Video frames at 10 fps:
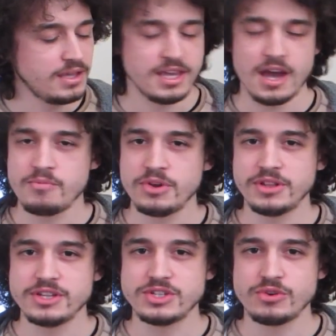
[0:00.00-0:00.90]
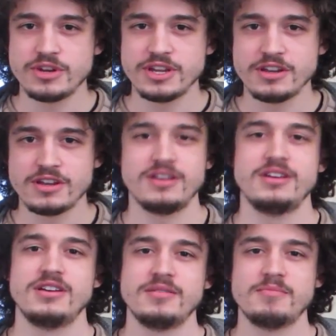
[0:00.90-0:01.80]
Yeah, I'm really enjoying
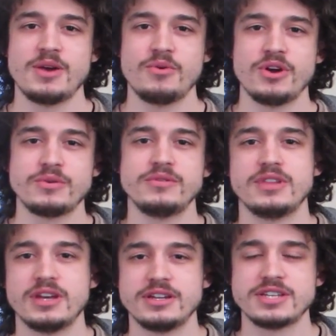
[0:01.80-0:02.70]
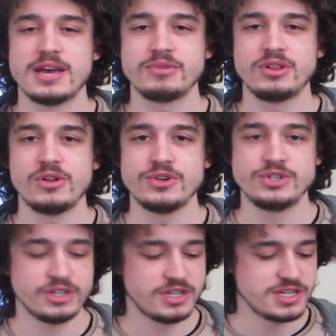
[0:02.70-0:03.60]
my work with type
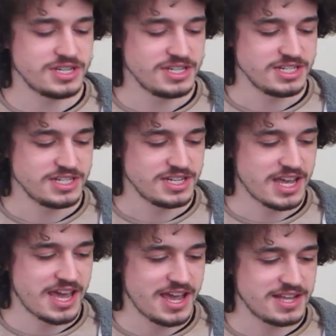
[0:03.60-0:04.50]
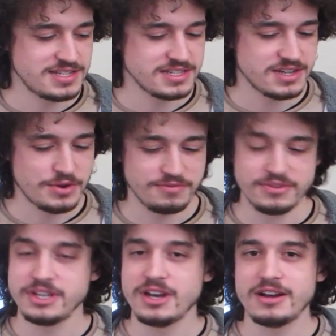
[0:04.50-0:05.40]
Clojure, and
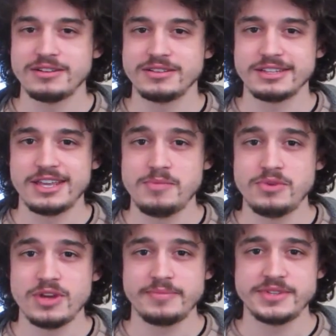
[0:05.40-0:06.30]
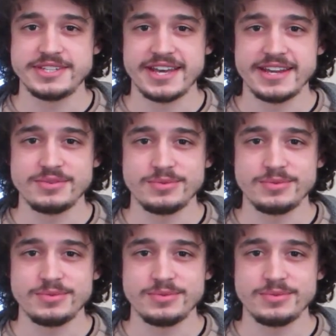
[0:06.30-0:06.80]
hopefully I'll keep you up to date